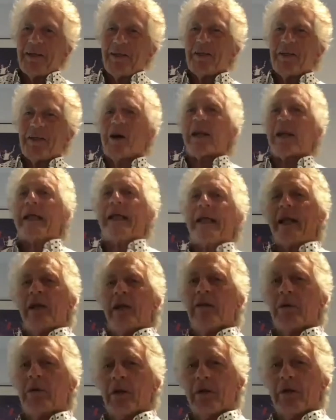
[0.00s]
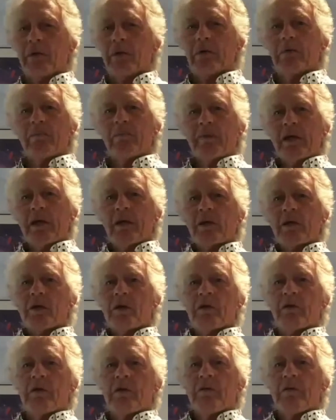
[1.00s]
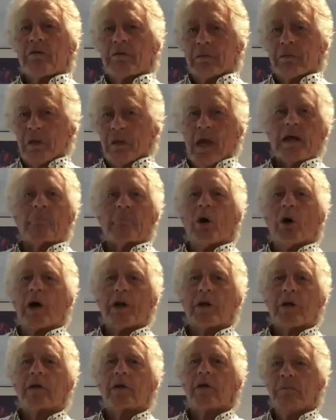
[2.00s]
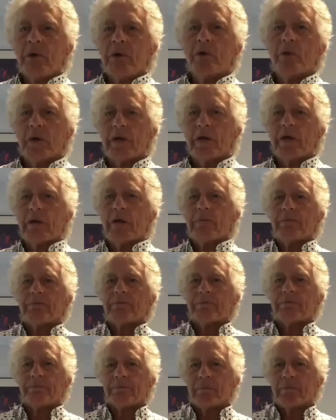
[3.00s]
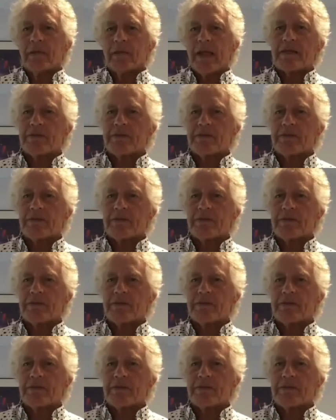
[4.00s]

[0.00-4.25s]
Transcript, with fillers: you got to get into a little like-minded community. Yeah, okay.